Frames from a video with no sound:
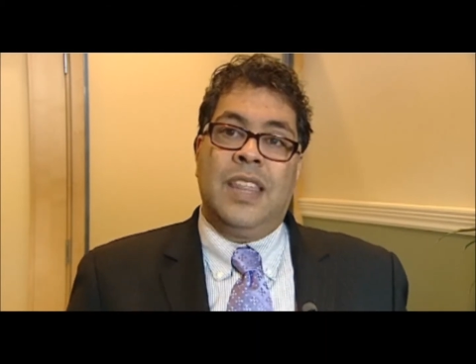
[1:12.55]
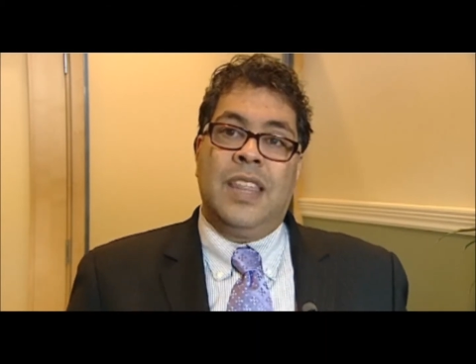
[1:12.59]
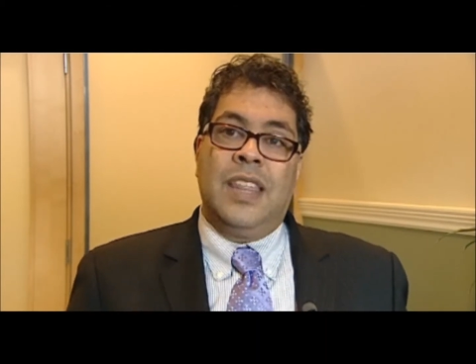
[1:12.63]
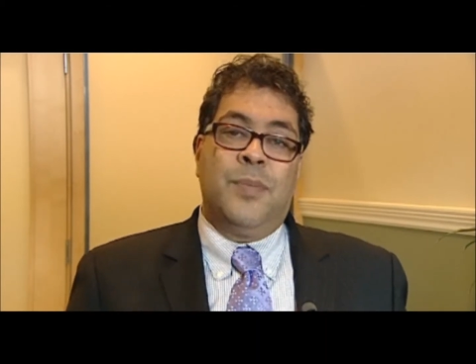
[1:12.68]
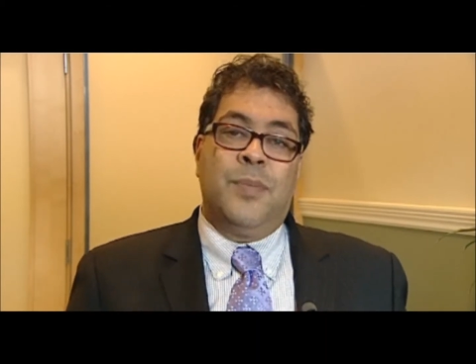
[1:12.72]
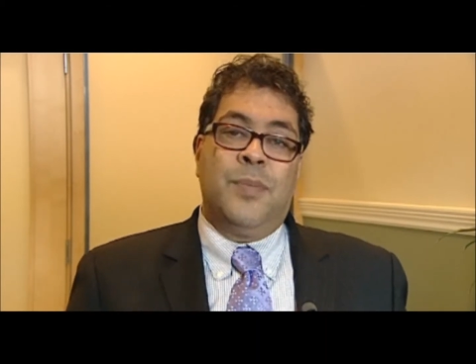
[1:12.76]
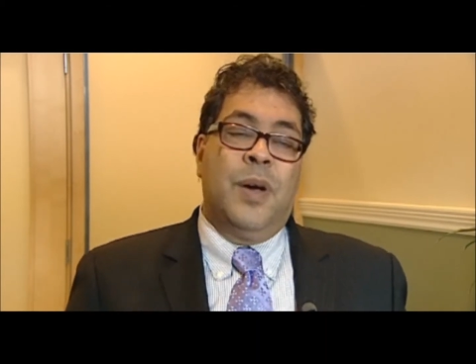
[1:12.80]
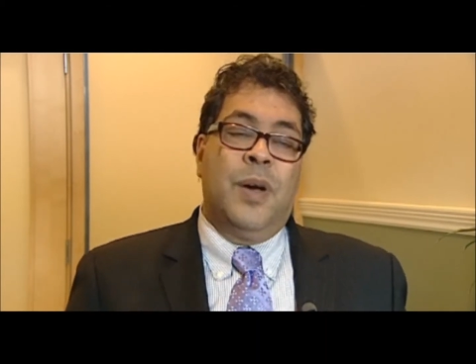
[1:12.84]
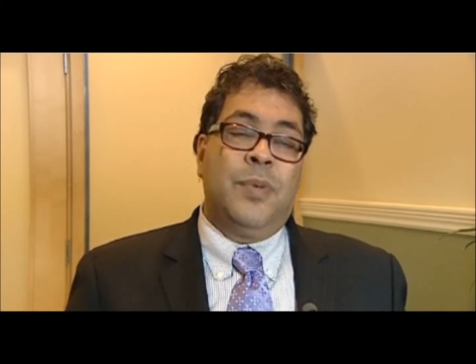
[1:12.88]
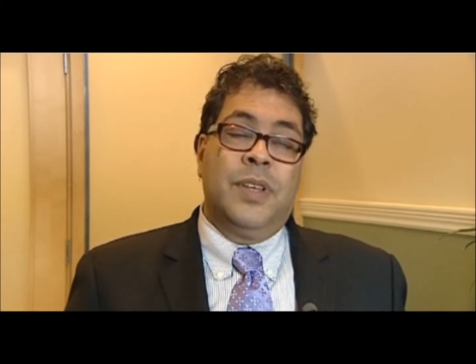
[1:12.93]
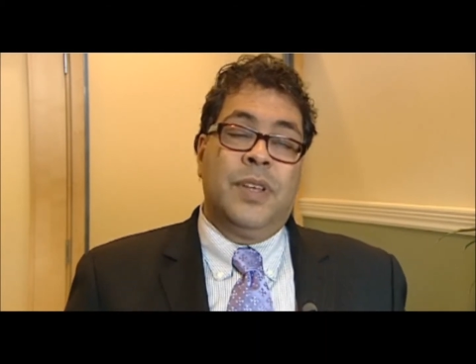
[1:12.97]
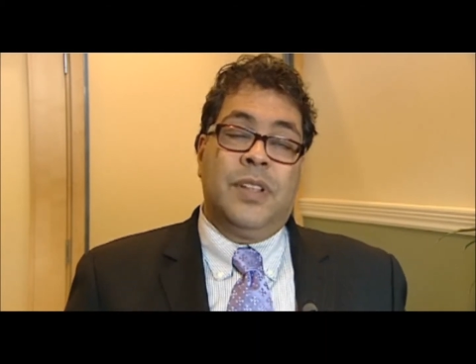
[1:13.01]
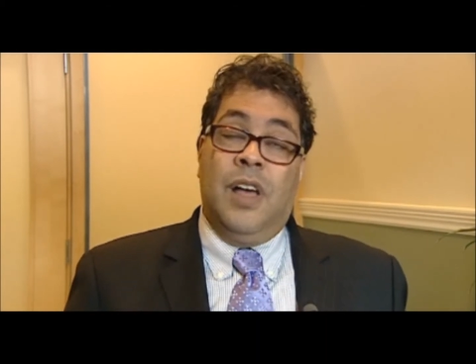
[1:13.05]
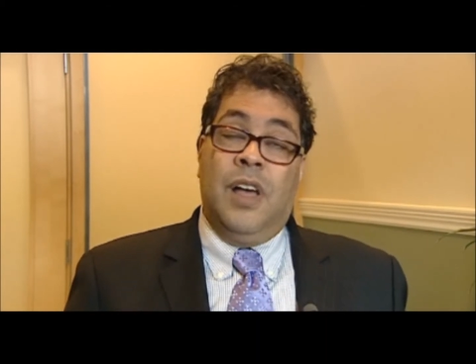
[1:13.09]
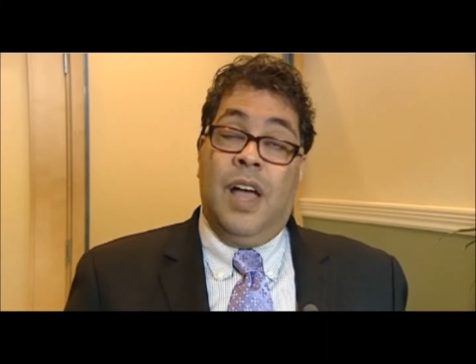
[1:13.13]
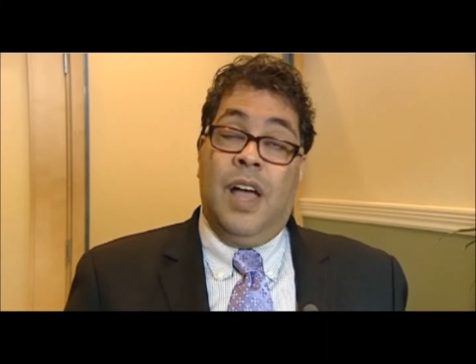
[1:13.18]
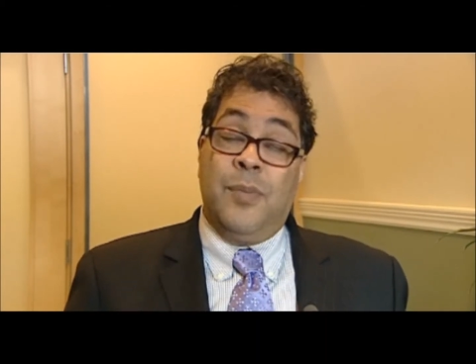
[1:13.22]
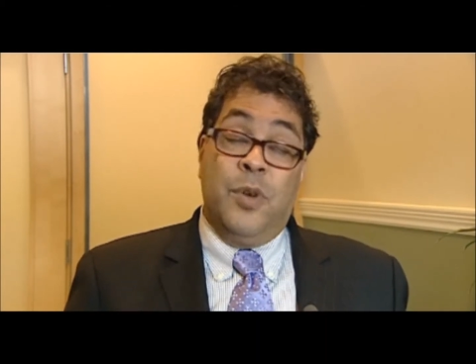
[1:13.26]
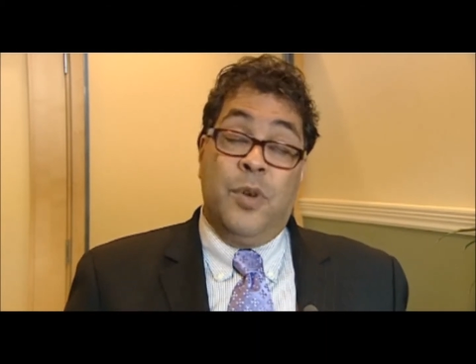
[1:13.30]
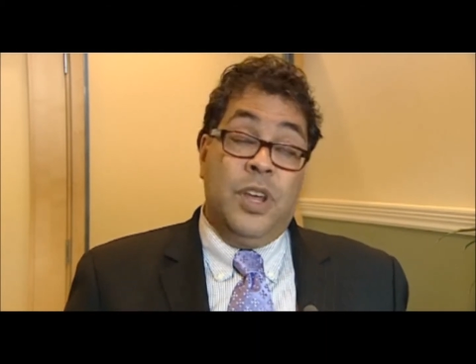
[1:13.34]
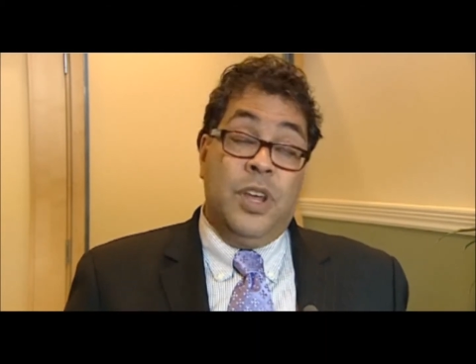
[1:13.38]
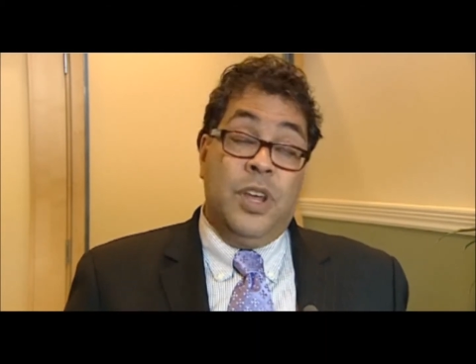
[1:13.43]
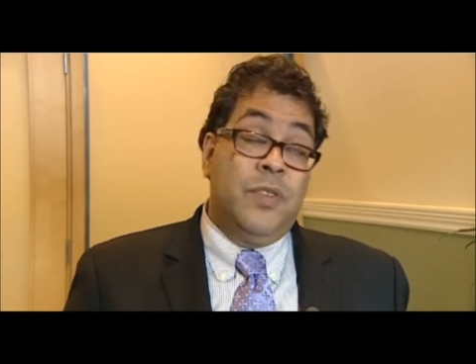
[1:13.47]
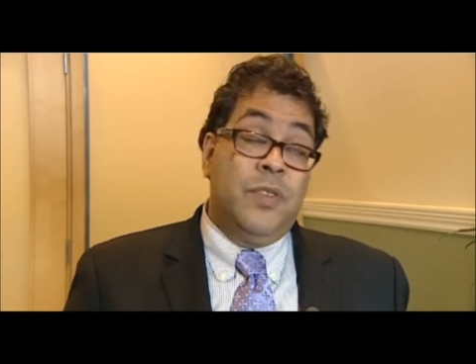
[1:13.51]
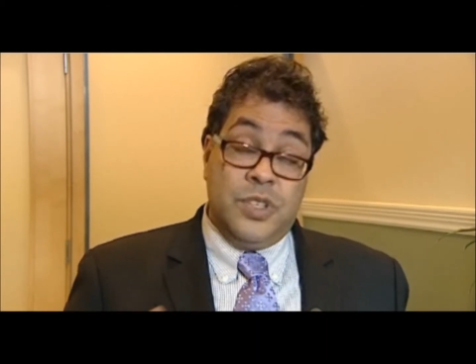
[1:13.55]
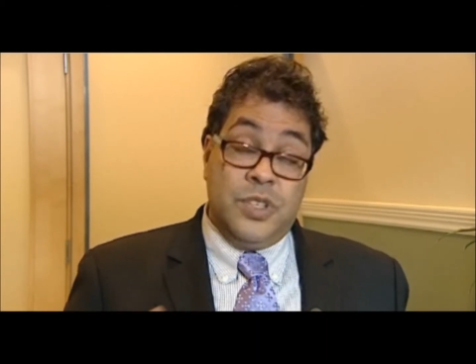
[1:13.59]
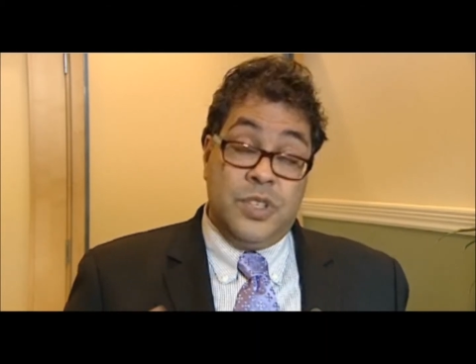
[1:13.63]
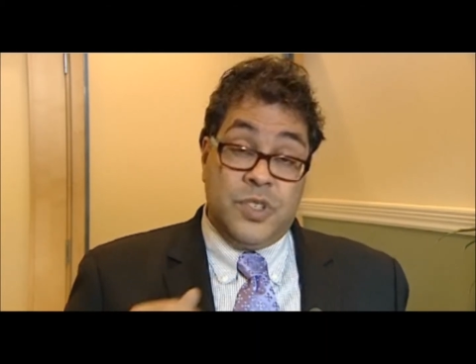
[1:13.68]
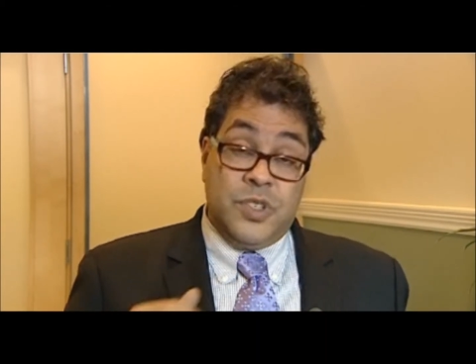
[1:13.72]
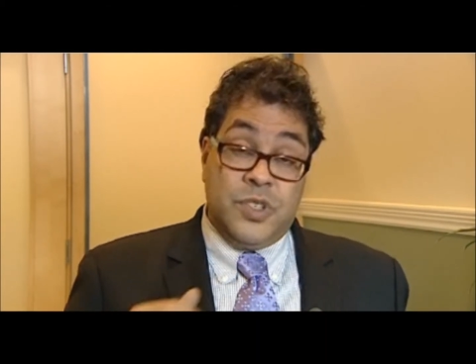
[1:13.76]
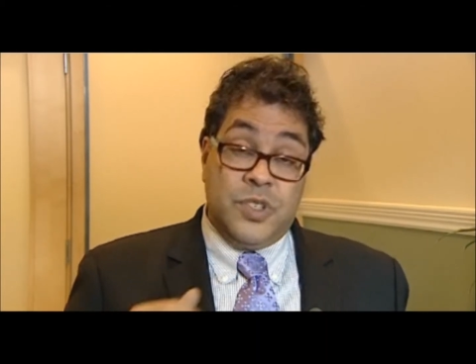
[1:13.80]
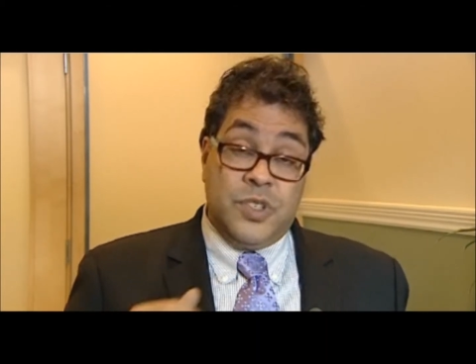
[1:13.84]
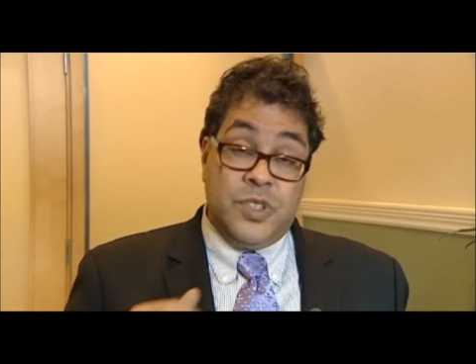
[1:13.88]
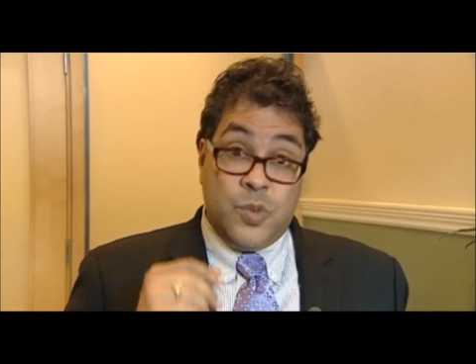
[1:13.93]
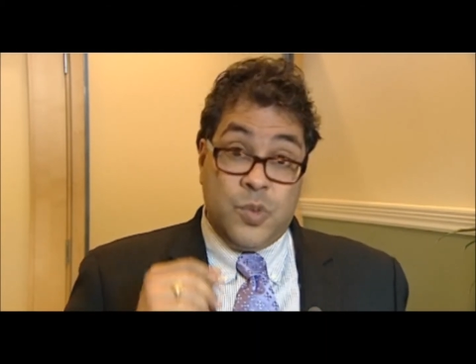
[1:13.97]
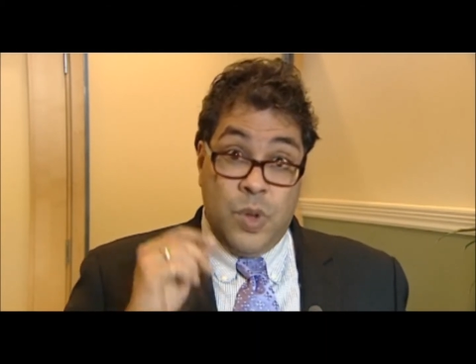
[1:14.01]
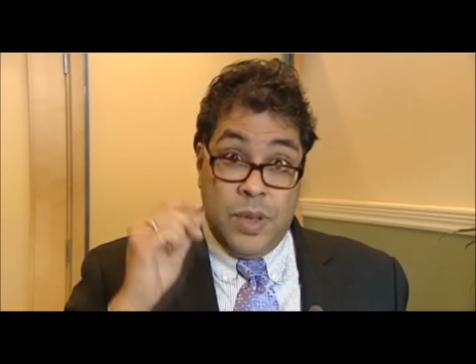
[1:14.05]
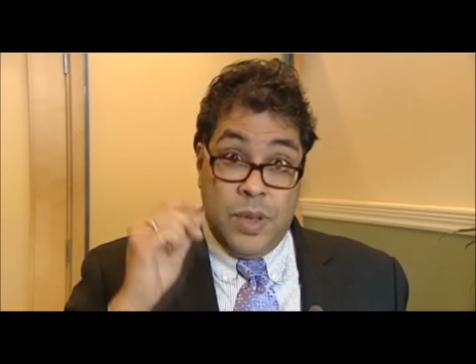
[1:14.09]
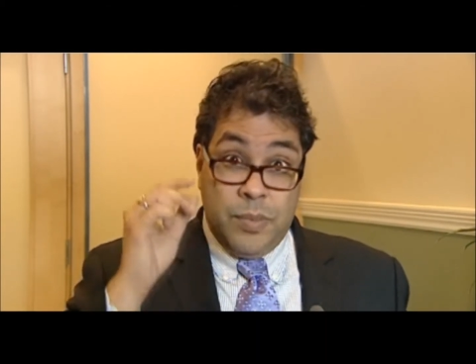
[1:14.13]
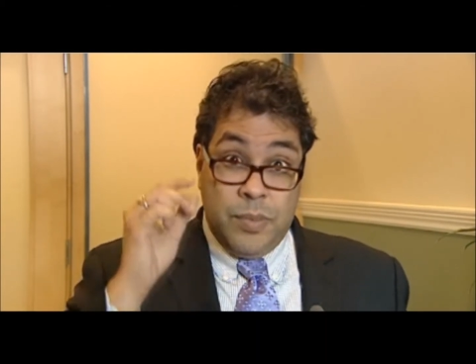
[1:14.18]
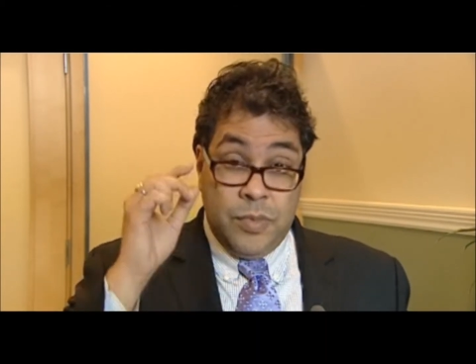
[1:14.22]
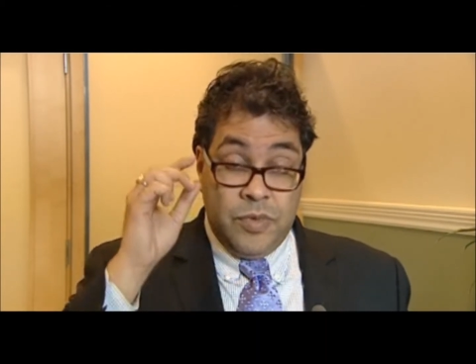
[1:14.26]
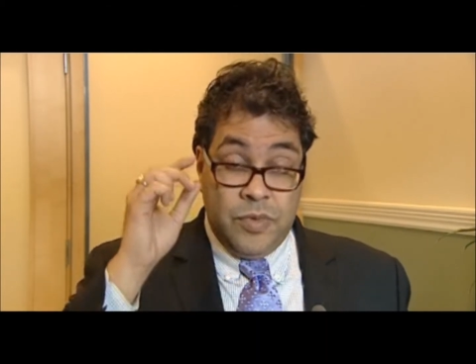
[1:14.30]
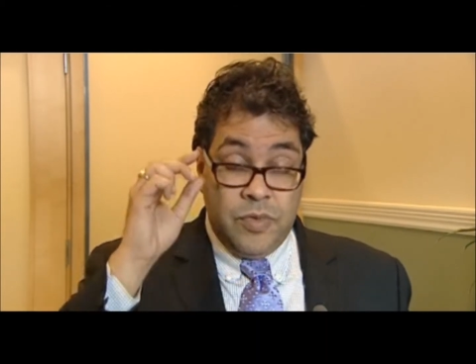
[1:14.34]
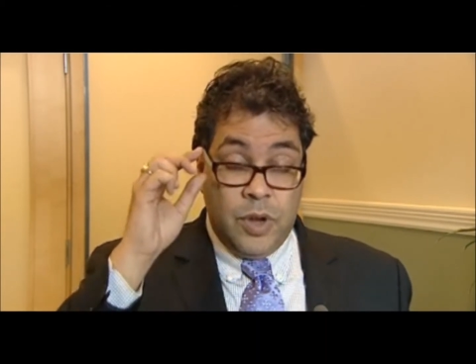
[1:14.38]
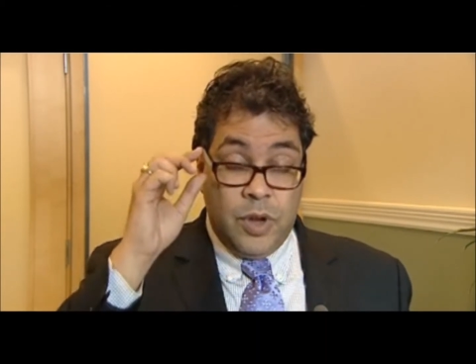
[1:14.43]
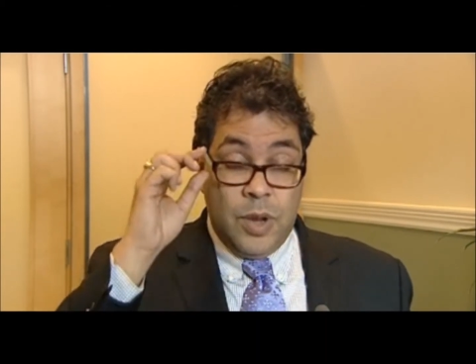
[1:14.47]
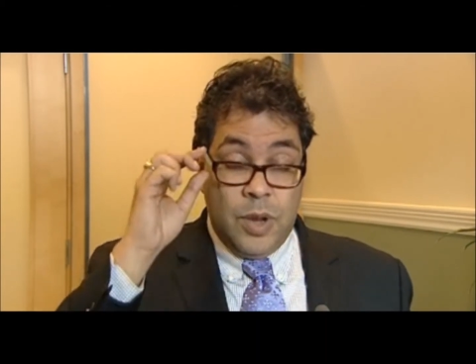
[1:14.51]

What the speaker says: at the public library, even learn to swim,